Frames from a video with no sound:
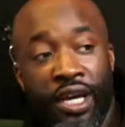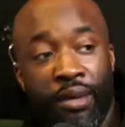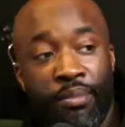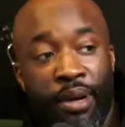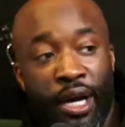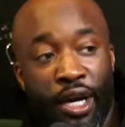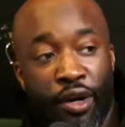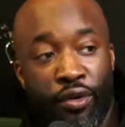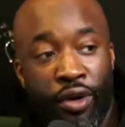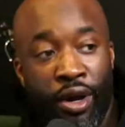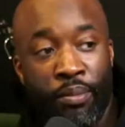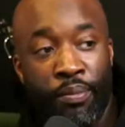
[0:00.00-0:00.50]

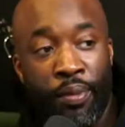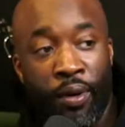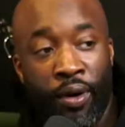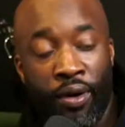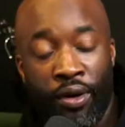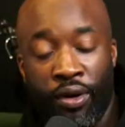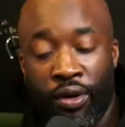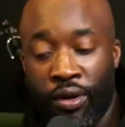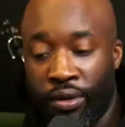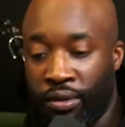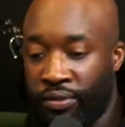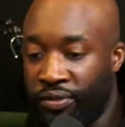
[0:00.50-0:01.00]
about Graham Potter.
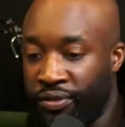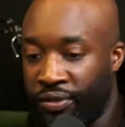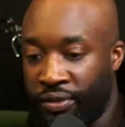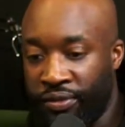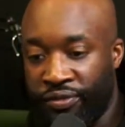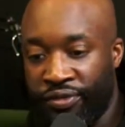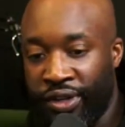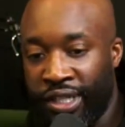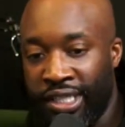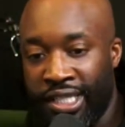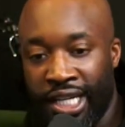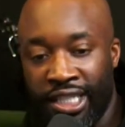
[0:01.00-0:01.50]
Look,
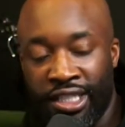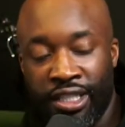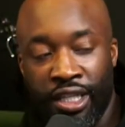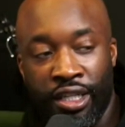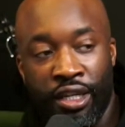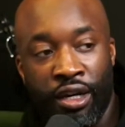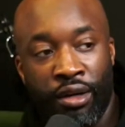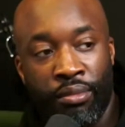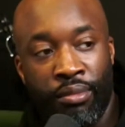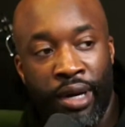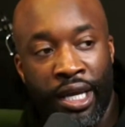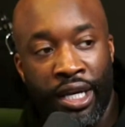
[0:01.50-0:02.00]
fantastic
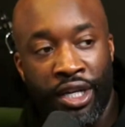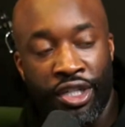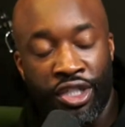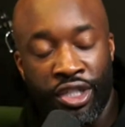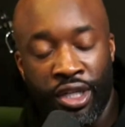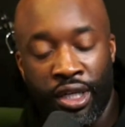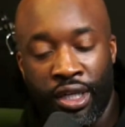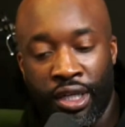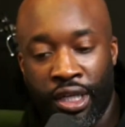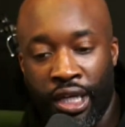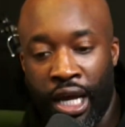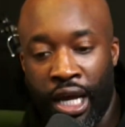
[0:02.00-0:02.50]
young manager,